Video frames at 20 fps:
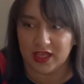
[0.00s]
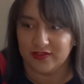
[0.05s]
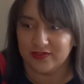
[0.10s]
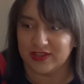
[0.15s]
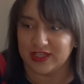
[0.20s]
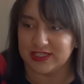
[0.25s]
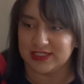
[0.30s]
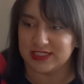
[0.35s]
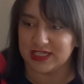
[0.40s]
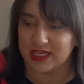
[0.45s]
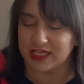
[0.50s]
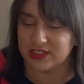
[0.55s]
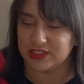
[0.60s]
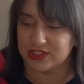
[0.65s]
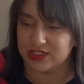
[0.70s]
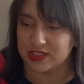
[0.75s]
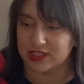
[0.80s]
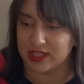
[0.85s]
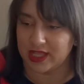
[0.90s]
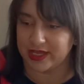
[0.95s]
they tend
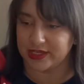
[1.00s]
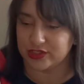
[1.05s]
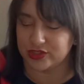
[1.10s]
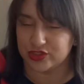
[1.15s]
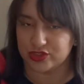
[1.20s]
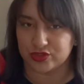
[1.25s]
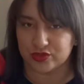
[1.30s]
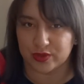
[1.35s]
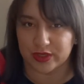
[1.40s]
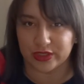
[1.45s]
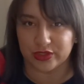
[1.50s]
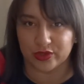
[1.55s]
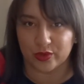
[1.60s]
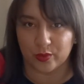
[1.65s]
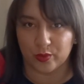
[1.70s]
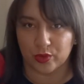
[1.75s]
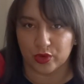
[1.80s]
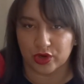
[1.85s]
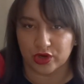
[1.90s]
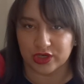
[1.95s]
to like string the
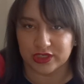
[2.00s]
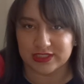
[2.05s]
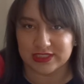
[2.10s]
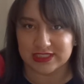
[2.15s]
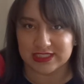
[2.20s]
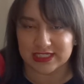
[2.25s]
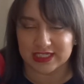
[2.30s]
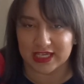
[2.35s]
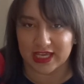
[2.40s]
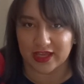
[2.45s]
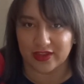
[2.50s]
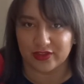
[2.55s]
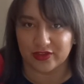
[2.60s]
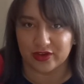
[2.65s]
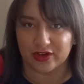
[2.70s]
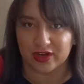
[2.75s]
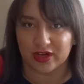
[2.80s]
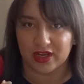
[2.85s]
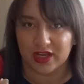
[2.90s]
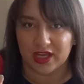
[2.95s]
words
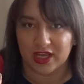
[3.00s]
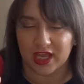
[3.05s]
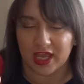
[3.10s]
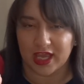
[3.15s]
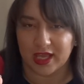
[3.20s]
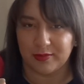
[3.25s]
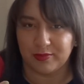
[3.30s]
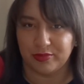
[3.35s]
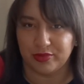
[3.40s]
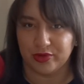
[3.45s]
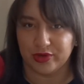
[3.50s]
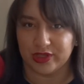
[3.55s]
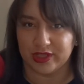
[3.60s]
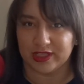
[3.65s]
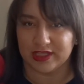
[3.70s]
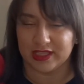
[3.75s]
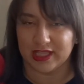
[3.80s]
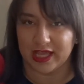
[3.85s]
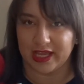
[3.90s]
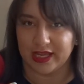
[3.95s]
together and
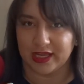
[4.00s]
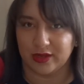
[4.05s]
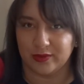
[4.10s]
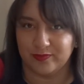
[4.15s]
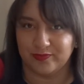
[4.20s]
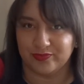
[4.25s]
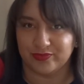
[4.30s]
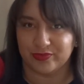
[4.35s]
put like